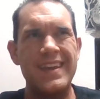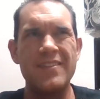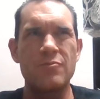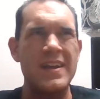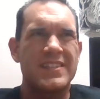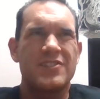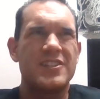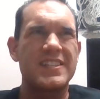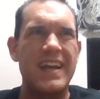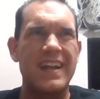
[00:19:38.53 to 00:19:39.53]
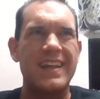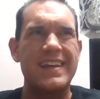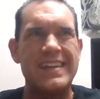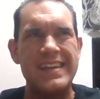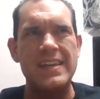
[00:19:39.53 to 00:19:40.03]
And the rest, they're just kind of
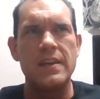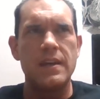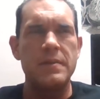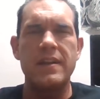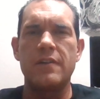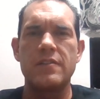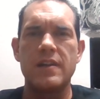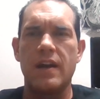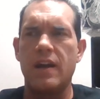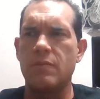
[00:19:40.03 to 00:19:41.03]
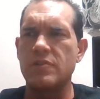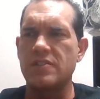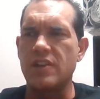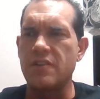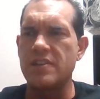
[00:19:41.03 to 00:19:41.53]
like, eh. I mean, under, uh,
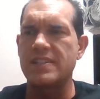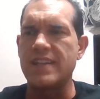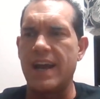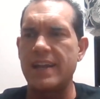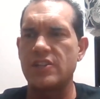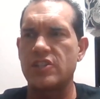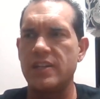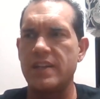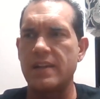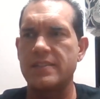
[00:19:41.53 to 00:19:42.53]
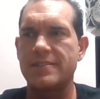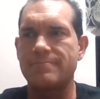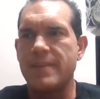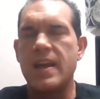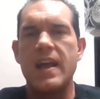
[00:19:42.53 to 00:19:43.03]
there's under the sign and shit. I
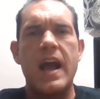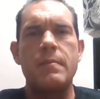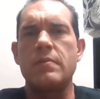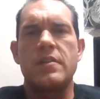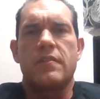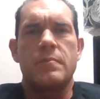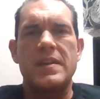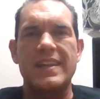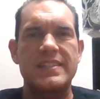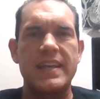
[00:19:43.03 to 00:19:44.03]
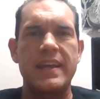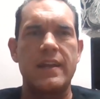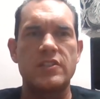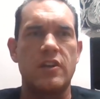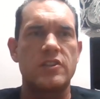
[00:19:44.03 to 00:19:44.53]
just I remember none of them being like
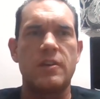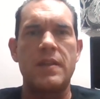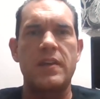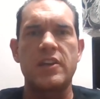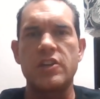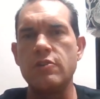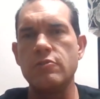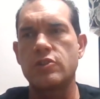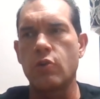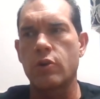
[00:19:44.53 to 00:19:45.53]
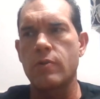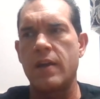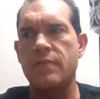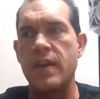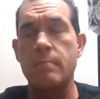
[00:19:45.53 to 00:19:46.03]
standout songs. So I'm not like a huge
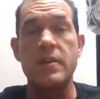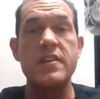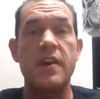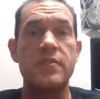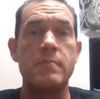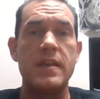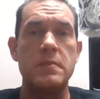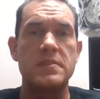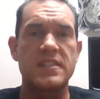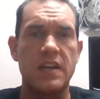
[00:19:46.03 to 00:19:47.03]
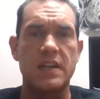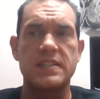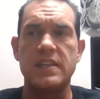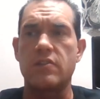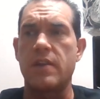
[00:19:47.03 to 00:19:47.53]
Gorgoroth fan, but nothing by them
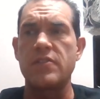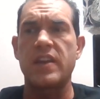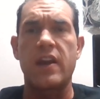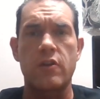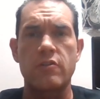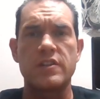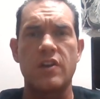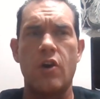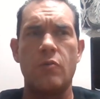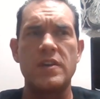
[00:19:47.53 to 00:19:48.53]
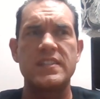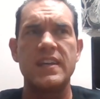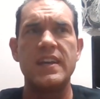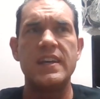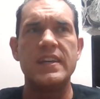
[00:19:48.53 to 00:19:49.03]
sucks either. Everything I heard is
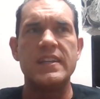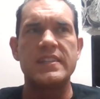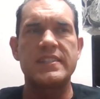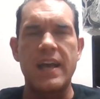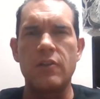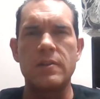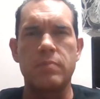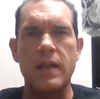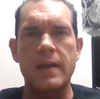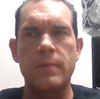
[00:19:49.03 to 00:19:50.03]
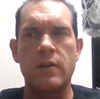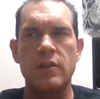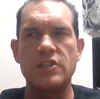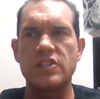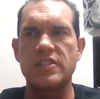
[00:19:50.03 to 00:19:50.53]
always solid black
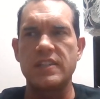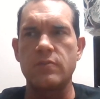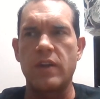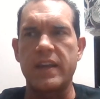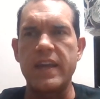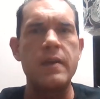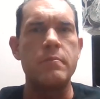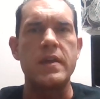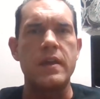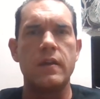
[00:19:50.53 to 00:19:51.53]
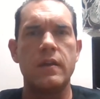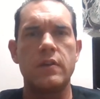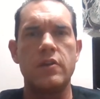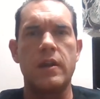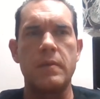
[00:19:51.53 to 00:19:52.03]
metal. It just doesn't like hit me.
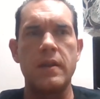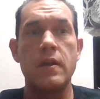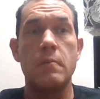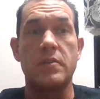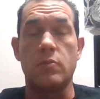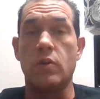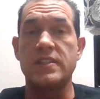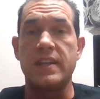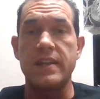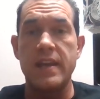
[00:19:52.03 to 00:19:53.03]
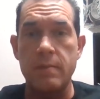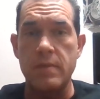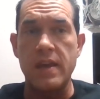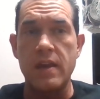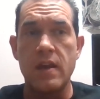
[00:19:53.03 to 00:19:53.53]
You know what I mean? But the ones that hit
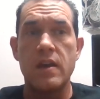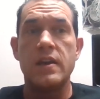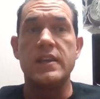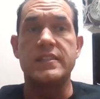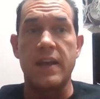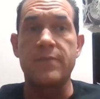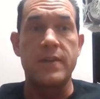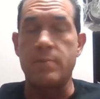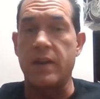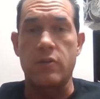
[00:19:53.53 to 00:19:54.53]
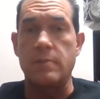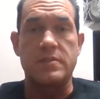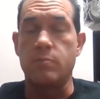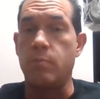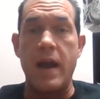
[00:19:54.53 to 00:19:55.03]
me is definitely
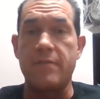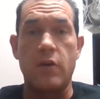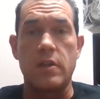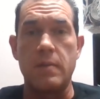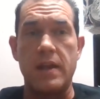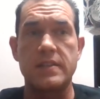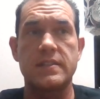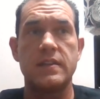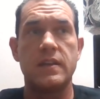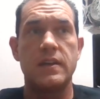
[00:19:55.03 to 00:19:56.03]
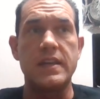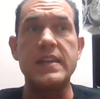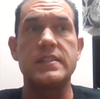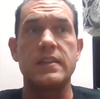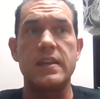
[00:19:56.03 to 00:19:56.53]
Pentagrams by far the best,
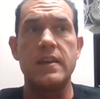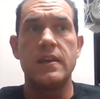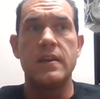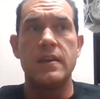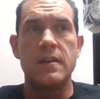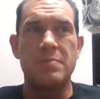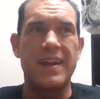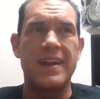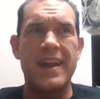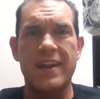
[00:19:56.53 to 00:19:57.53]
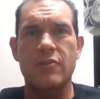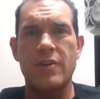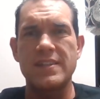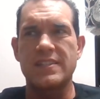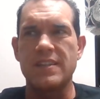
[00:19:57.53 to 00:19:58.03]
easily. Put on
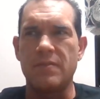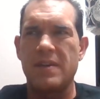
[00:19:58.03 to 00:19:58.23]
Antichrist and stuff.